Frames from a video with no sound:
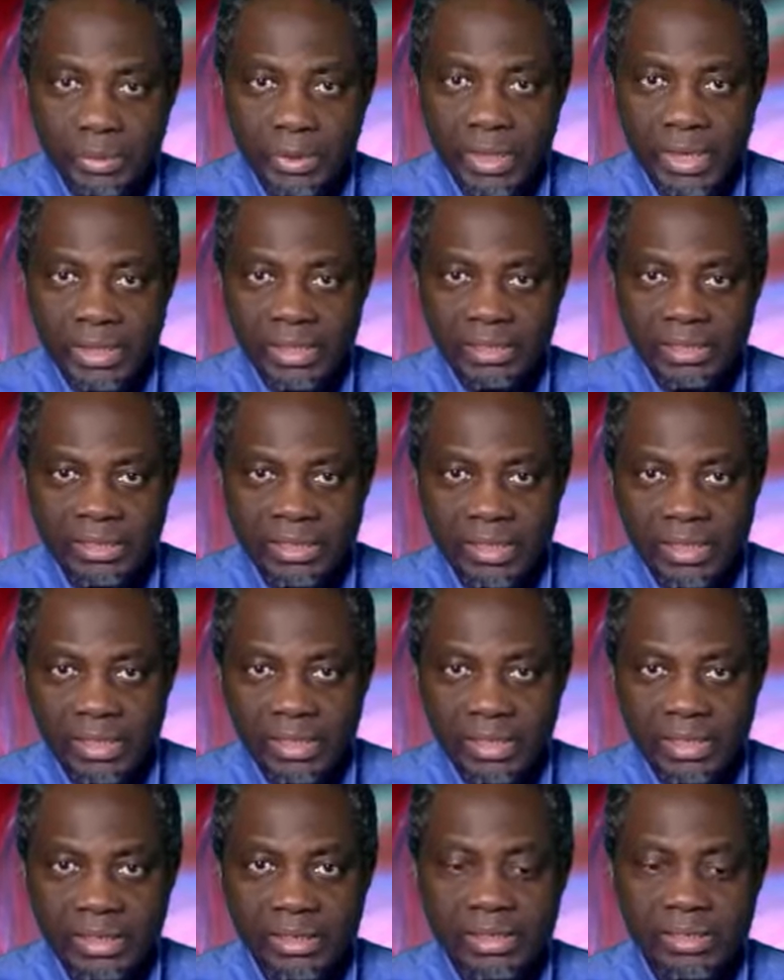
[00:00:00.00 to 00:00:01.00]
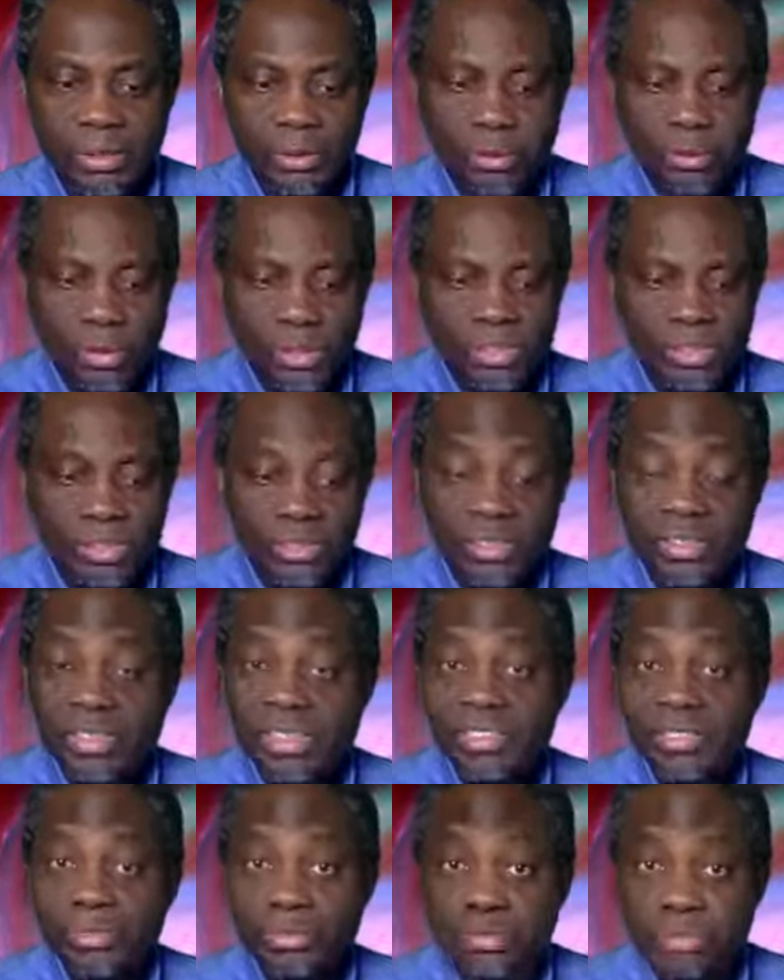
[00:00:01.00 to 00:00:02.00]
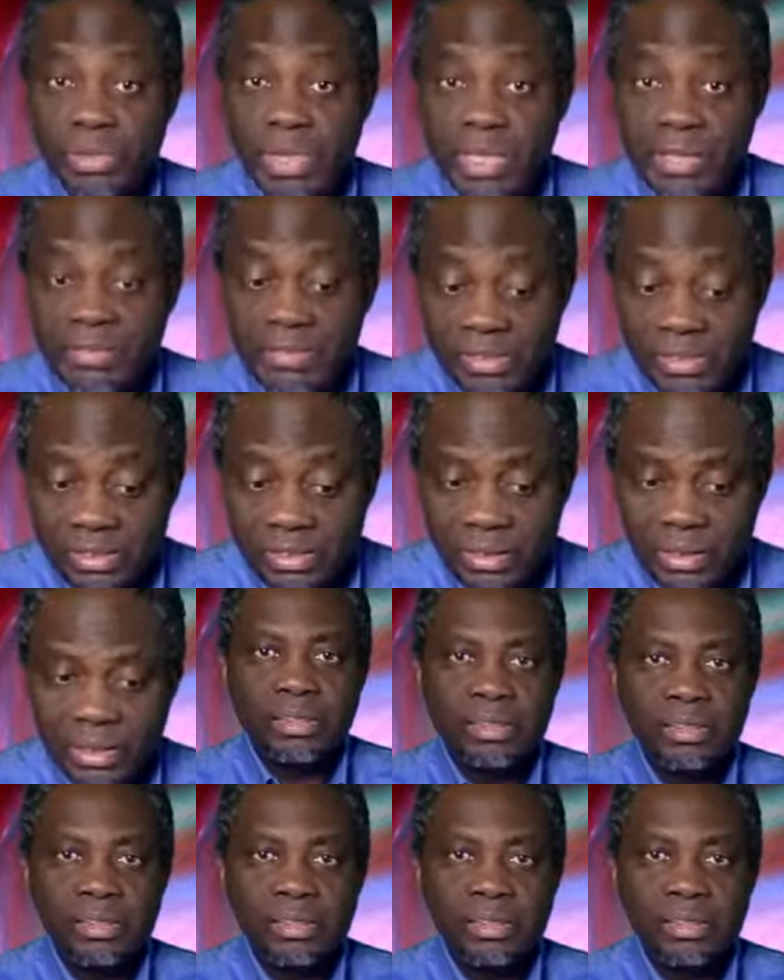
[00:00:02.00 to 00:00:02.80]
But I decided that the question is relevant.